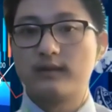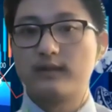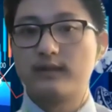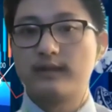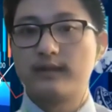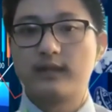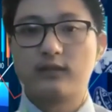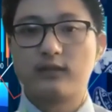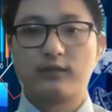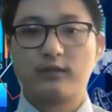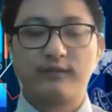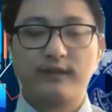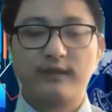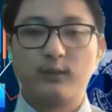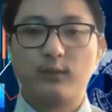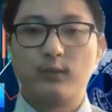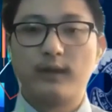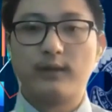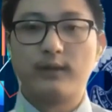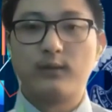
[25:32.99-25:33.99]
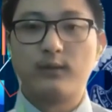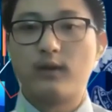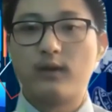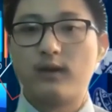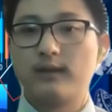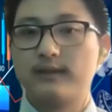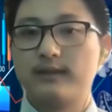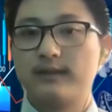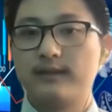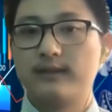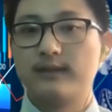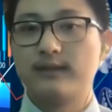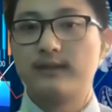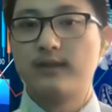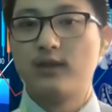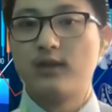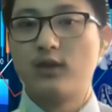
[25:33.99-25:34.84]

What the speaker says: to get their feet wet, want to